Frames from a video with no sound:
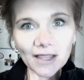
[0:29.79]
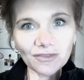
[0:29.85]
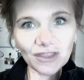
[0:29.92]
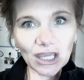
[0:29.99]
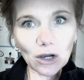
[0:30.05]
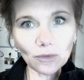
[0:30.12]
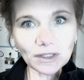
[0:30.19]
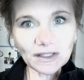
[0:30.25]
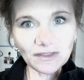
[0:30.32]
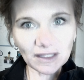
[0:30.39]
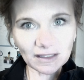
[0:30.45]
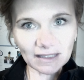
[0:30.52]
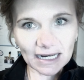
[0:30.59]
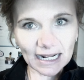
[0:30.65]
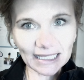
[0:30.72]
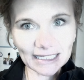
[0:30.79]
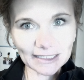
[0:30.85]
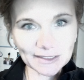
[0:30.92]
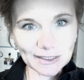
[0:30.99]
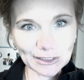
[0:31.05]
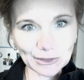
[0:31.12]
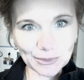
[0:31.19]
The only thing that I can
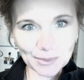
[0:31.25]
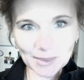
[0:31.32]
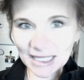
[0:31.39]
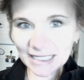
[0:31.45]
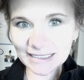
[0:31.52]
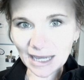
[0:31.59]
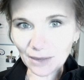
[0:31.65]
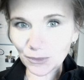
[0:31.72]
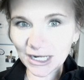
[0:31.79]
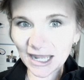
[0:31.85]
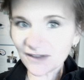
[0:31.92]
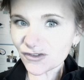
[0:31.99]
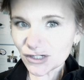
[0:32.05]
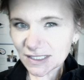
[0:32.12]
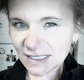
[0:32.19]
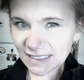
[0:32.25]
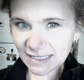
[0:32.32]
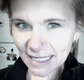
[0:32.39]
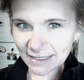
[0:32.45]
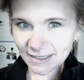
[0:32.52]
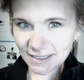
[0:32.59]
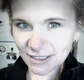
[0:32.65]
assume is that whatever
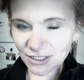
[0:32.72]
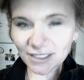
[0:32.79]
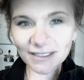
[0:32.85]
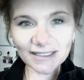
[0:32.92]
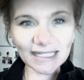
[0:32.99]
sensor